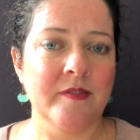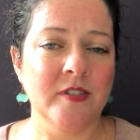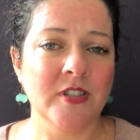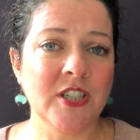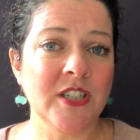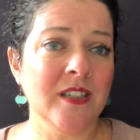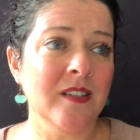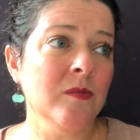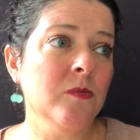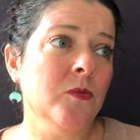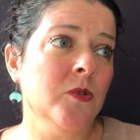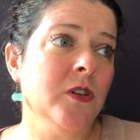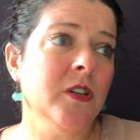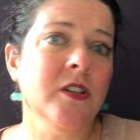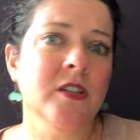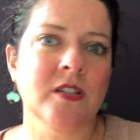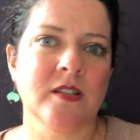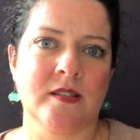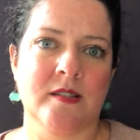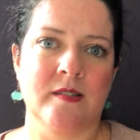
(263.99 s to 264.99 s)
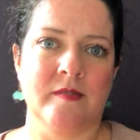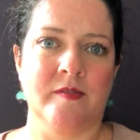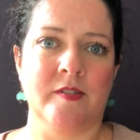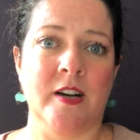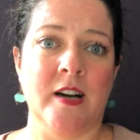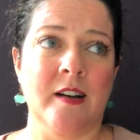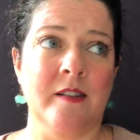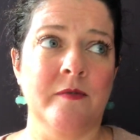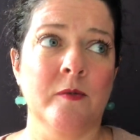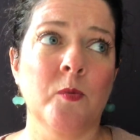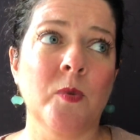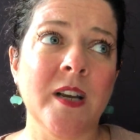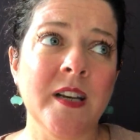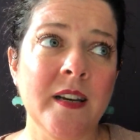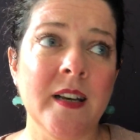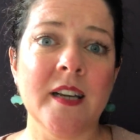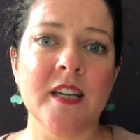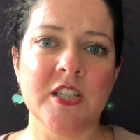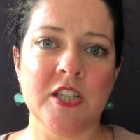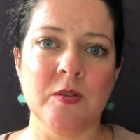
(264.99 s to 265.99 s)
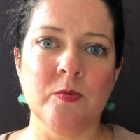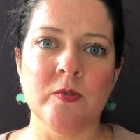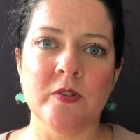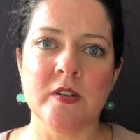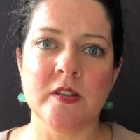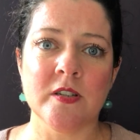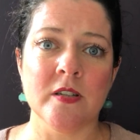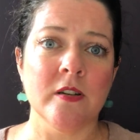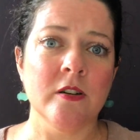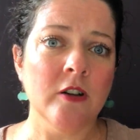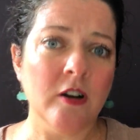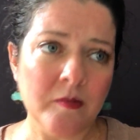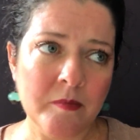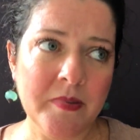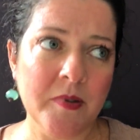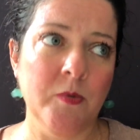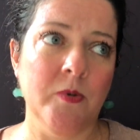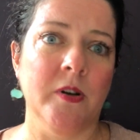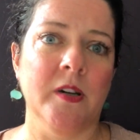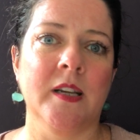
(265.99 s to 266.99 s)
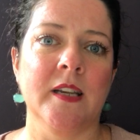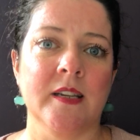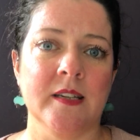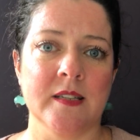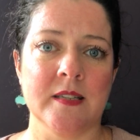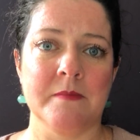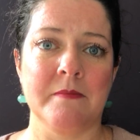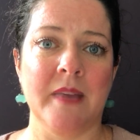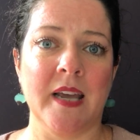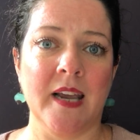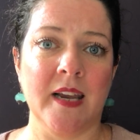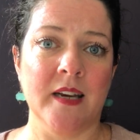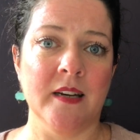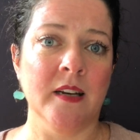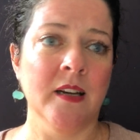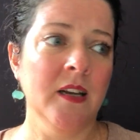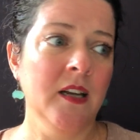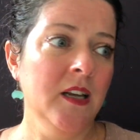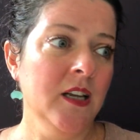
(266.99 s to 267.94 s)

She didn't want to just survive. One day she wanted to not be working as a maid.